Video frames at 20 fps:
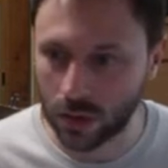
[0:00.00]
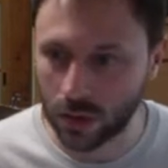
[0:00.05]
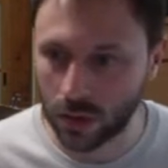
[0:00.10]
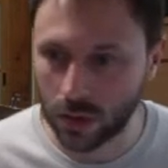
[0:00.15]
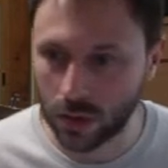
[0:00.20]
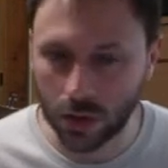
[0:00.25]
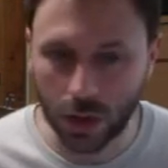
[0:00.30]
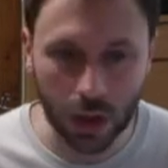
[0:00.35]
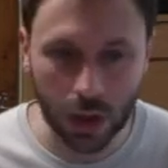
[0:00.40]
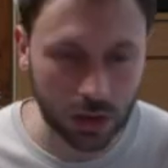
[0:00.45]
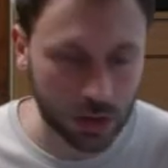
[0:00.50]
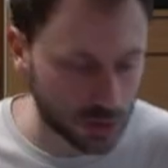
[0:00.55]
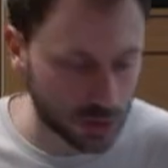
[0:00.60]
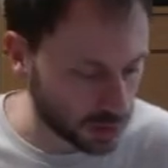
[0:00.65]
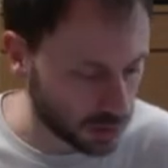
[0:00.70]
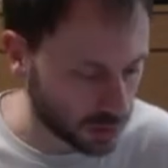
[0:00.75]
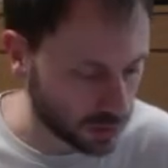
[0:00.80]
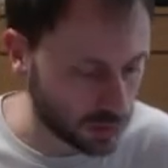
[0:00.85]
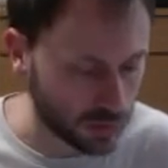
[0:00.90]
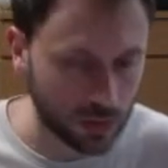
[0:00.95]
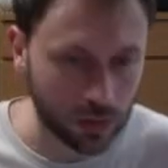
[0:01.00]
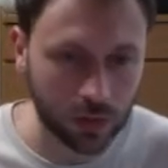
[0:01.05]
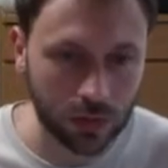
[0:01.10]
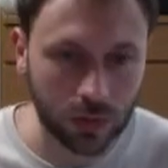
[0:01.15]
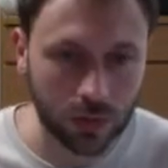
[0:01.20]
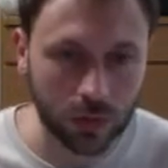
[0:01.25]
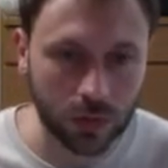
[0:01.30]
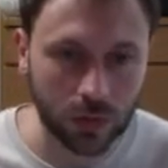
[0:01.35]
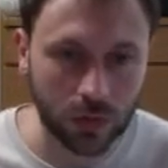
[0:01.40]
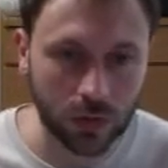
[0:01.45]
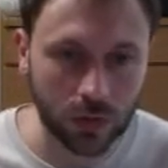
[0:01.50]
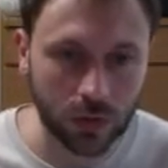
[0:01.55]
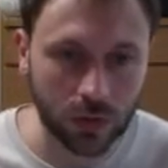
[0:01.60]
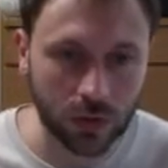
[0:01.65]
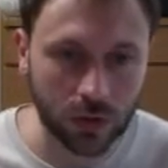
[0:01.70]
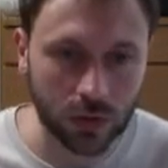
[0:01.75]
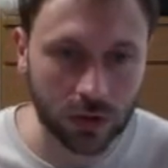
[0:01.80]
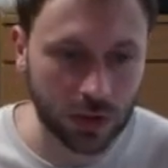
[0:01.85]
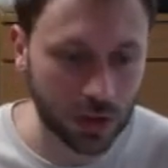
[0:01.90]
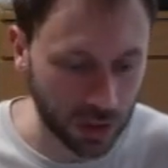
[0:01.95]
Ah shit! Not
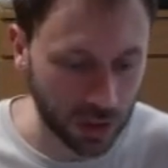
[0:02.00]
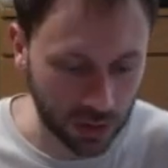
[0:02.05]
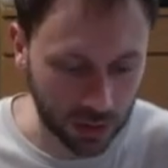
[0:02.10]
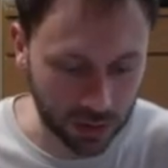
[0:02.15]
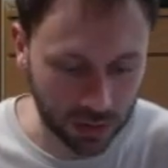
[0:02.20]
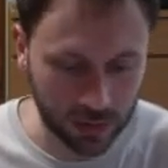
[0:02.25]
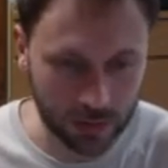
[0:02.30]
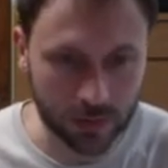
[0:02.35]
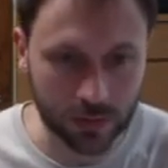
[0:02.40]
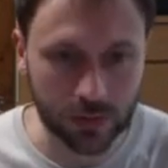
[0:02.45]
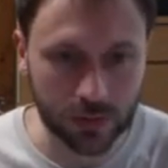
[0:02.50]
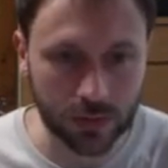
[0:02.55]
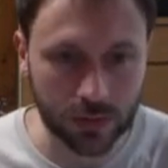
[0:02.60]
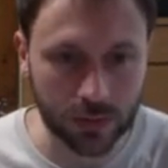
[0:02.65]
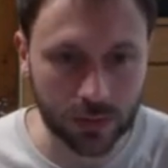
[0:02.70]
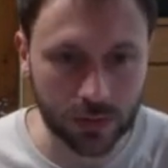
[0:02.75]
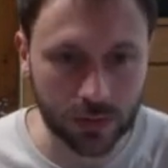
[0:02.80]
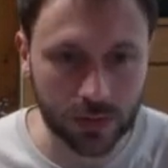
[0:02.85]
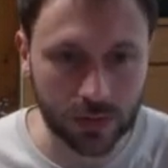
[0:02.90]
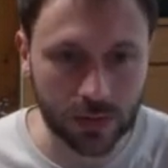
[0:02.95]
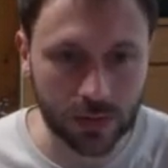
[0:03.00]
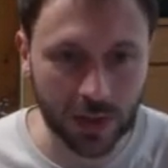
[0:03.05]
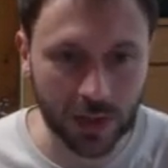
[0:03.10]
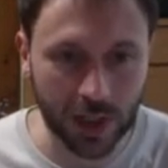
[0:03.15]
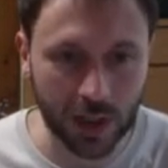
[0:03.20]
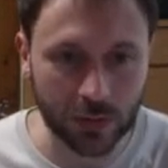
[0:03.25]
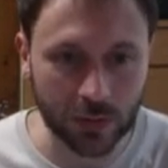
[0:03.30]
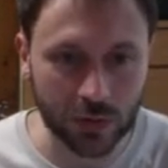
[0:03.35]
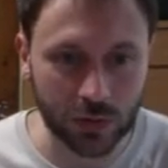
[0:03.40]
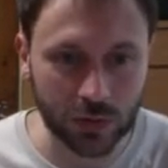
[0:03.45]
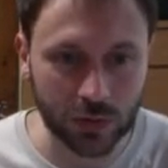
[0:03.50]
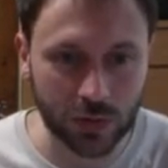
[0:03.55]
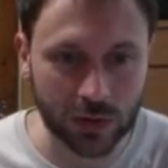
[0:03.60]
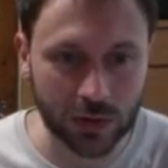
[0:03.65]
this layer. I'm sorry.